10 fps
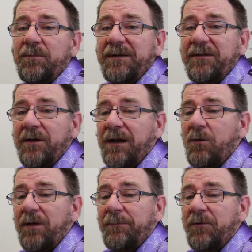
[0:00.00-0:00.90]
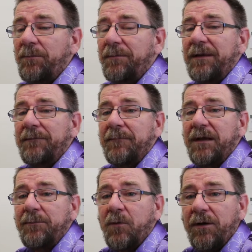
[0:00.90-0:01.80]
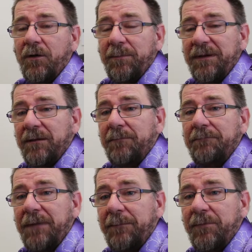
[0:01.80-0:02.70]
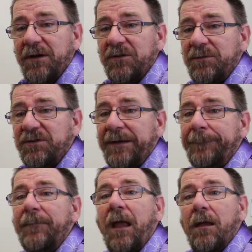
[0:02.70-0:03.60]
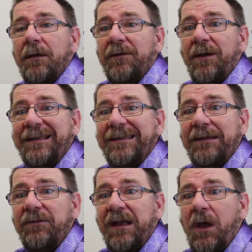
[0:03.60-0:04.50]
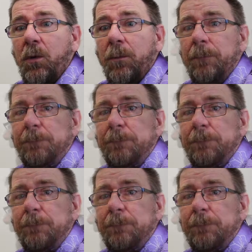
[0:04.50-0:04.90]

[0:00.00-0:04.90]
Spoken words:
especially on an old laptop that this might not be your main production machine. So let's give it a go.